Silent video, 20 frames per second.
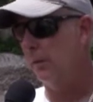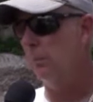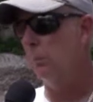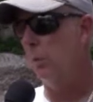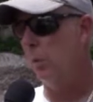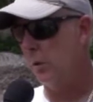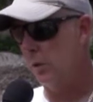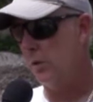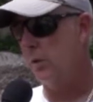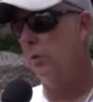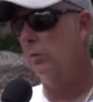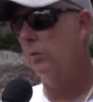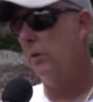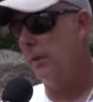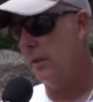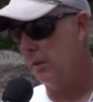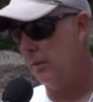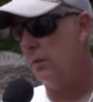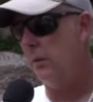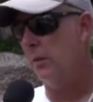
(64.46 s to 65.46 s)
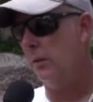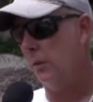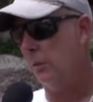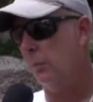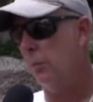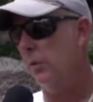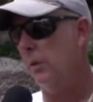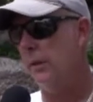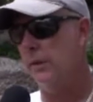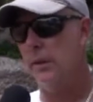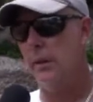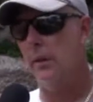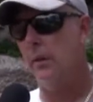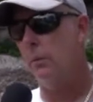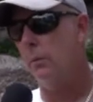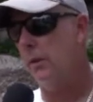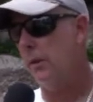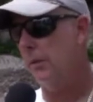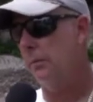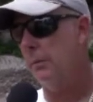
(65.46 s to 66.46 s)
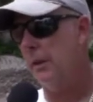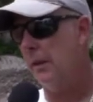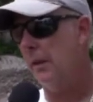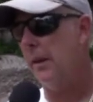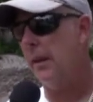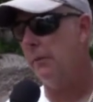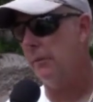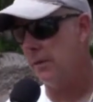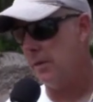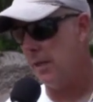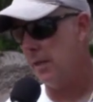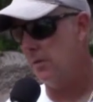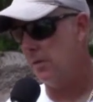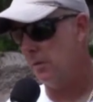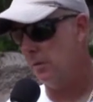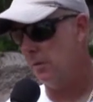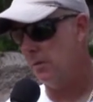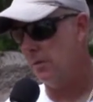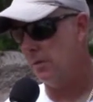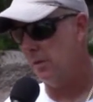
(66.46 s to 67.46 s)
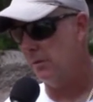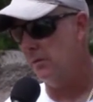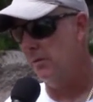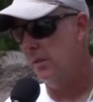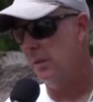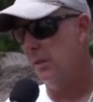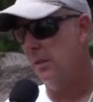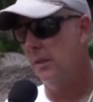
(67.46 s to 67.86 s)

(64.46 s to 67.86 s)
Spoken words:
more children into the sport that otherwise may not have a chance to do so.